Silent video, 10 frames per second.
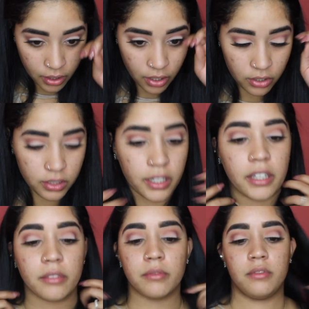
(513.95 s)

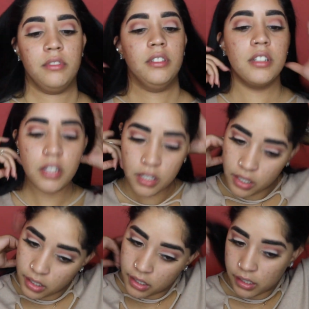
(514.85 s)
Okay,
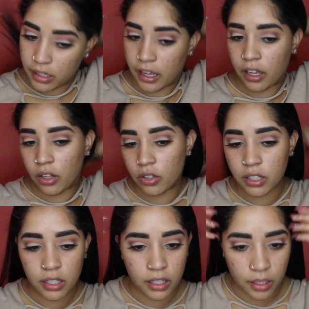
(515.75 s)
now
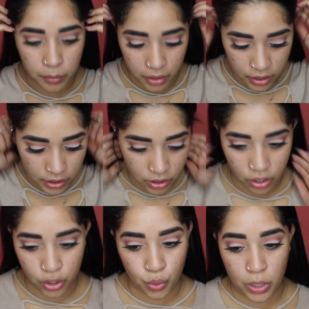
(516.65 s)
I'm gonna
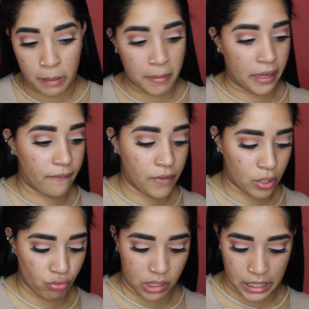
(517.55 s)
start doing my
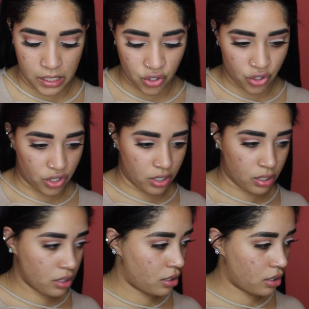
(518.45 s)
foundation.